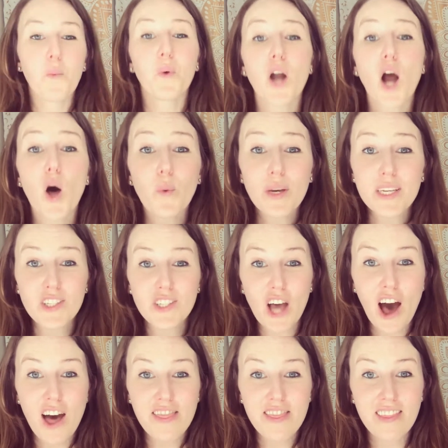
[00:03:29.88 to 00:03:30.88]
We're always
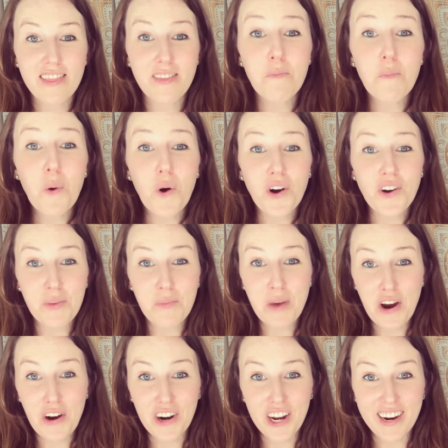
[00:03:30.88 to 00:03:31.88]
taught that the more the
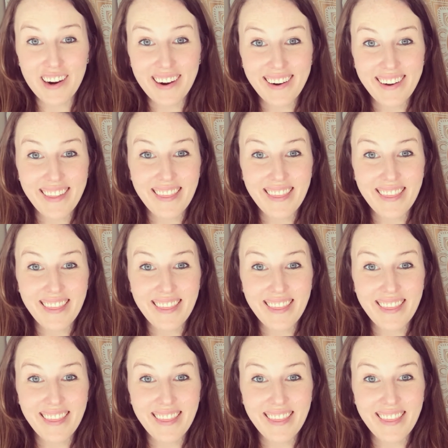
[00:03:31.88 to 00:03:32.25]
merrier,